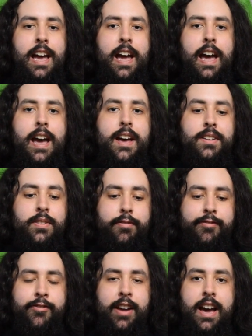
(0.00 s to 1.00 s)
And
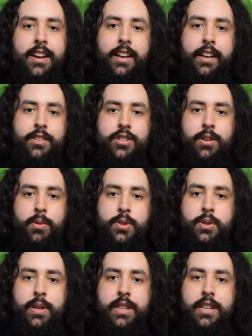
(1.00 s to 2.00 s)
fanning, so
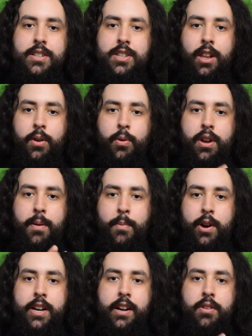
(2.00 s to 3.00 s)
doing this little
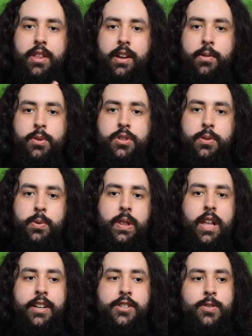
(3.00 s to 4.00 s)
number here that you would do in
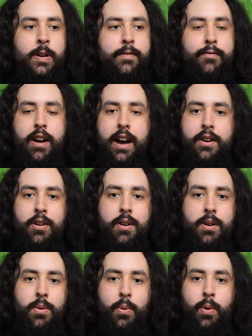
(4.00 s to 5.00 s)
like Street
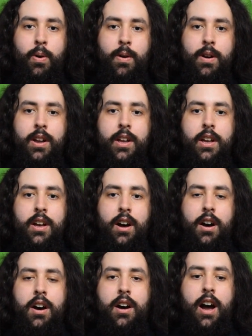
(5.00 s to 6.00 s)
Fighter, or
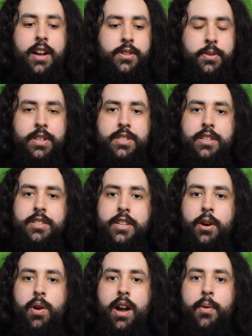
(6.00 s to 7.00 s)
I do this in
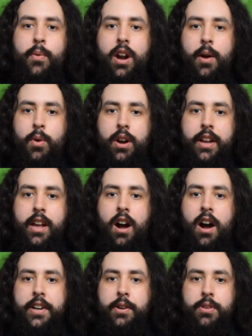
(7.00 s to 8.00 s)
DOA when I want to get
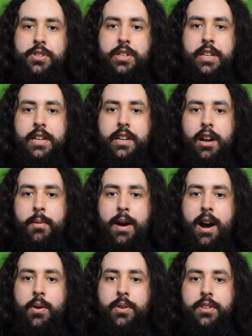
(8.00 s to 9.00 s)
Akira's knee to come
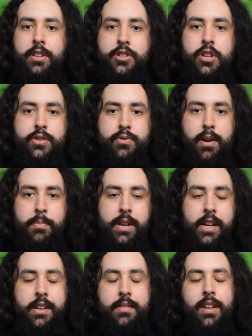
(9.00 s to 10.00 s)
out, the just frame knee.